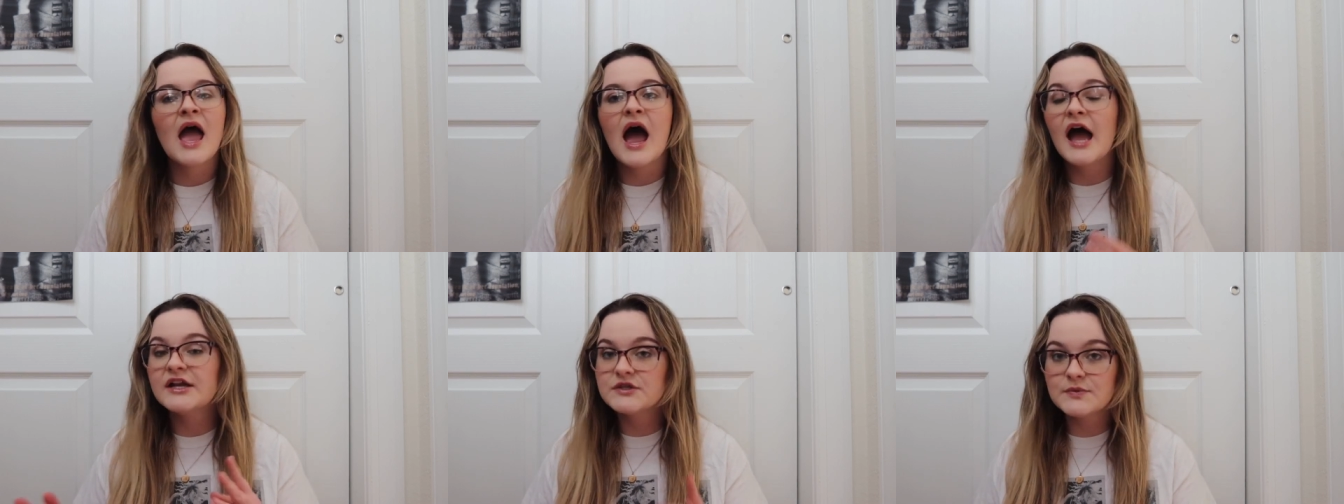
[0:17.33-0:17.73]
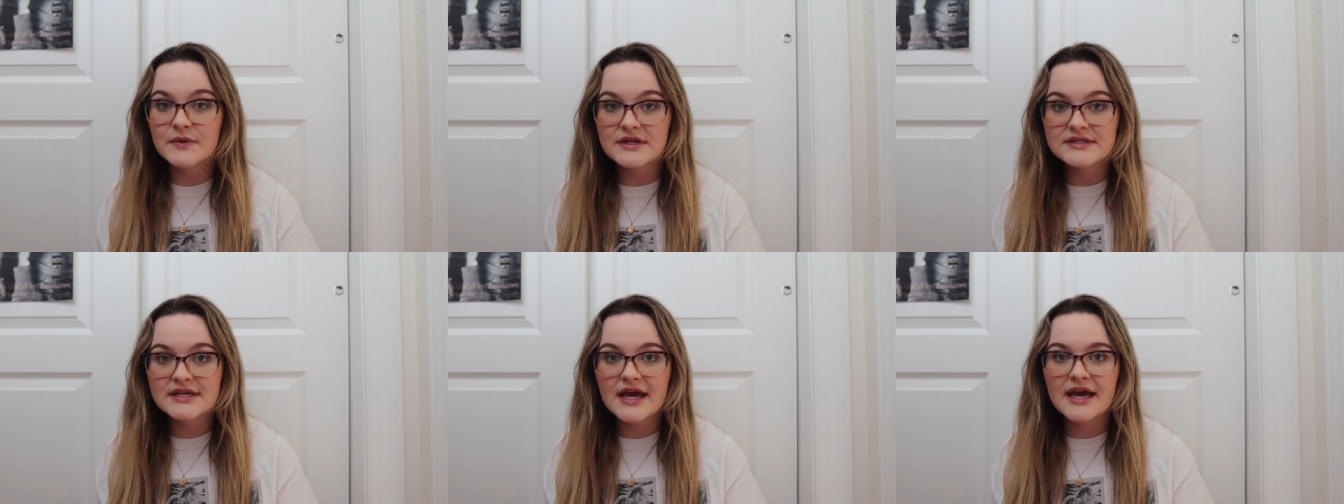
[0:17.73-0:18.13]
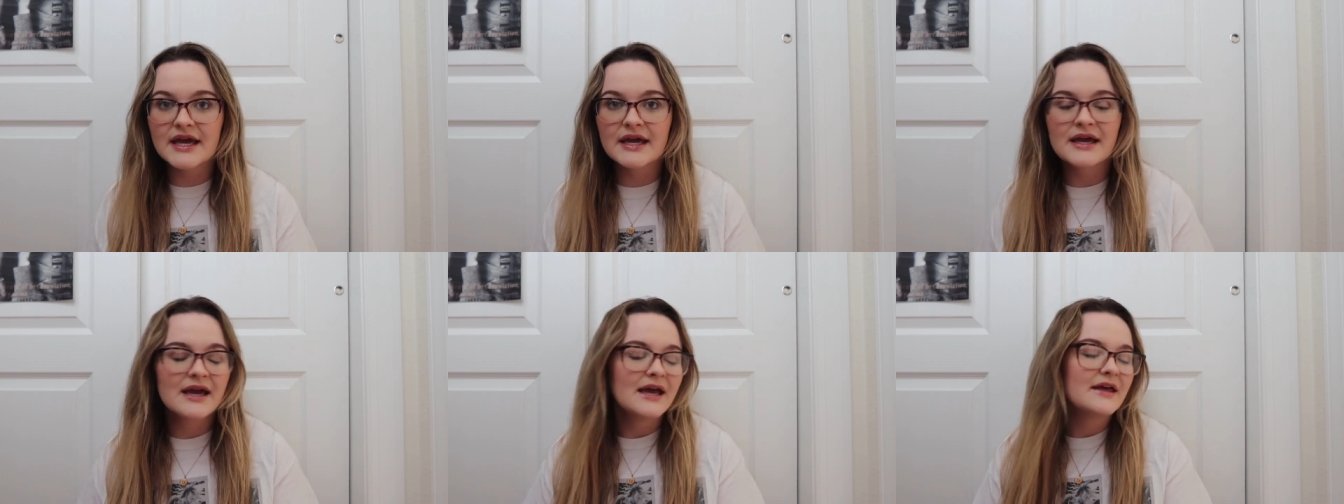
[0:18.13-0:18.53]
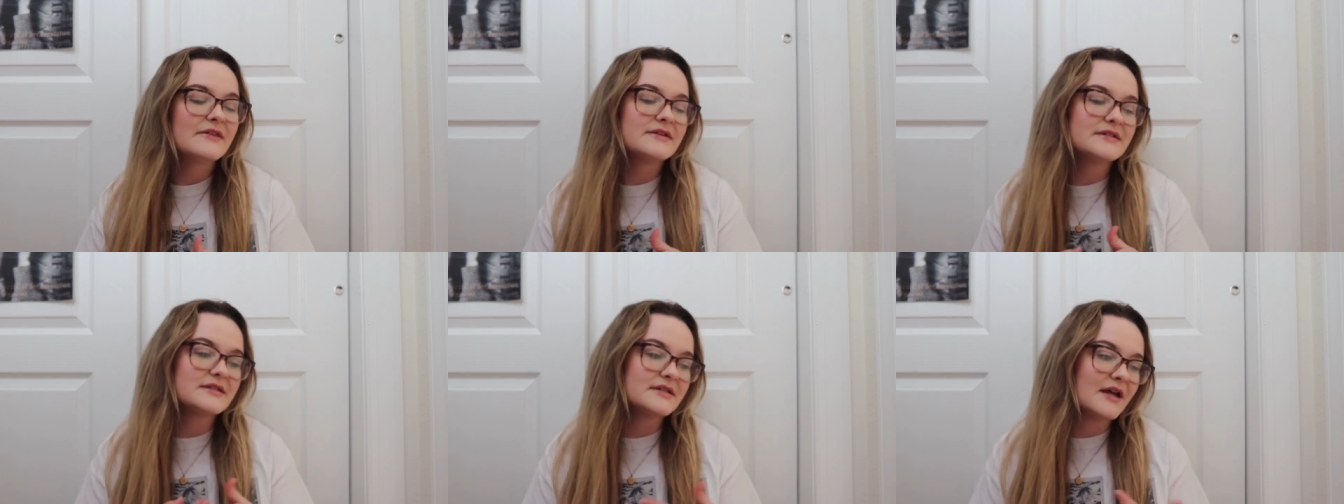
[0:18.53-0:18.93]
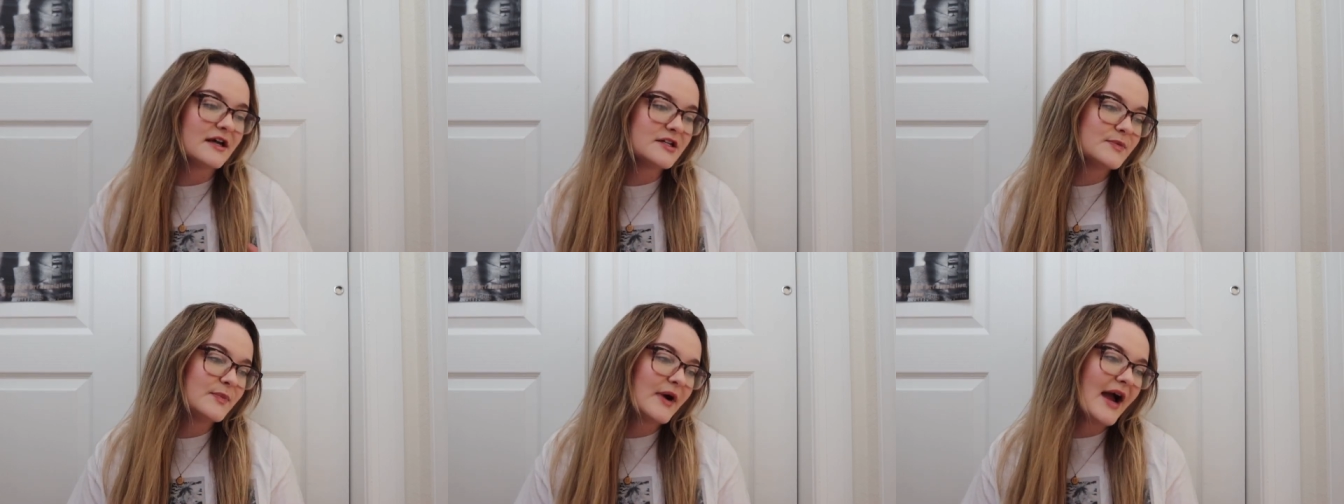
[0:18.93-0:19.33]
I just want to say this is not
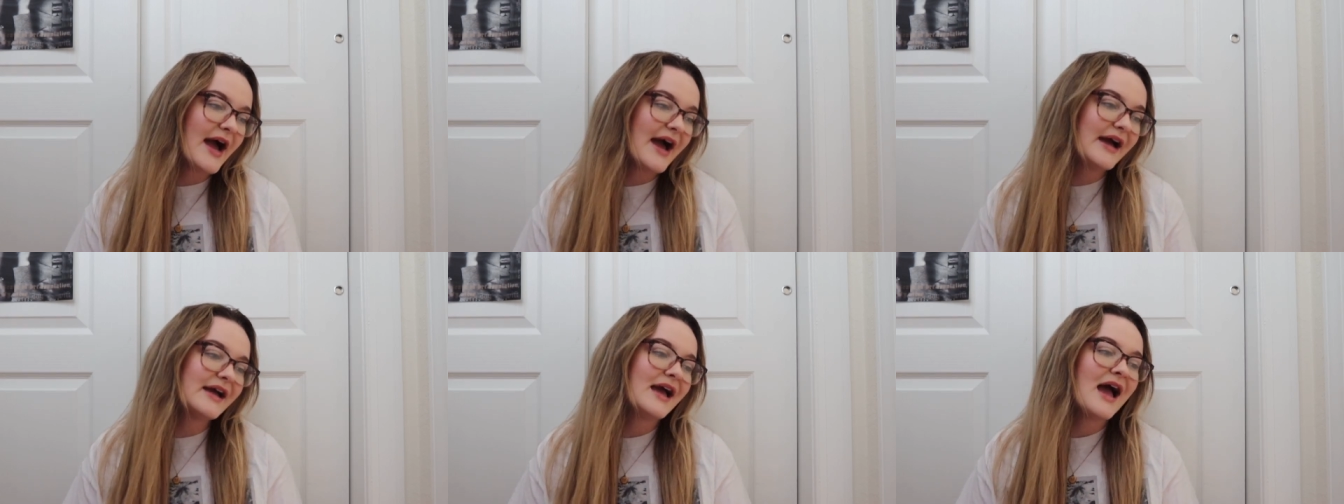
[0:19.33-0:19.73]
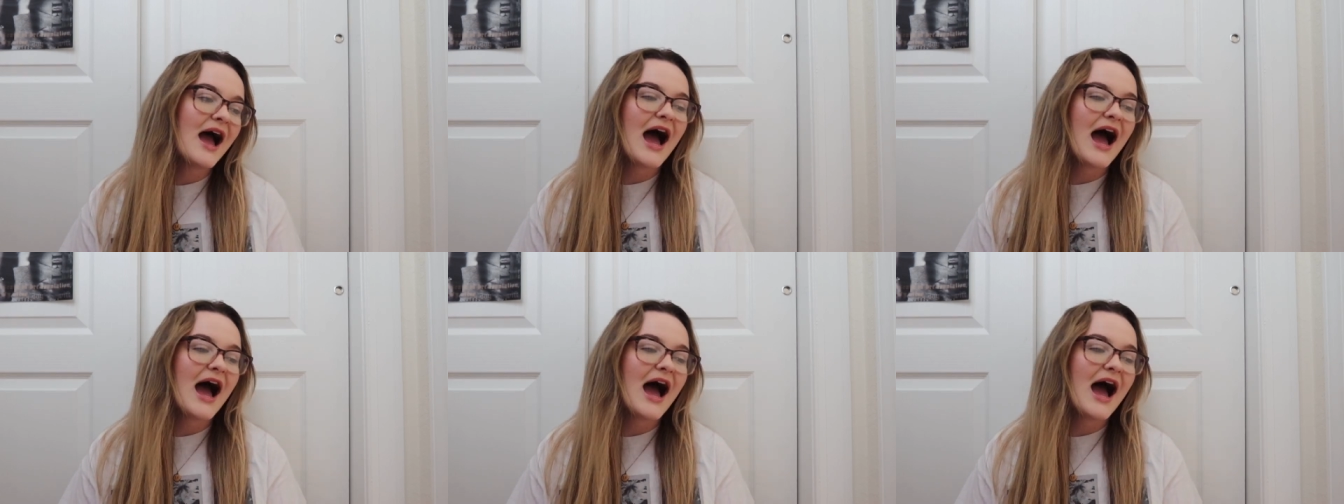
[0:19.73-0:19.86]
to brag.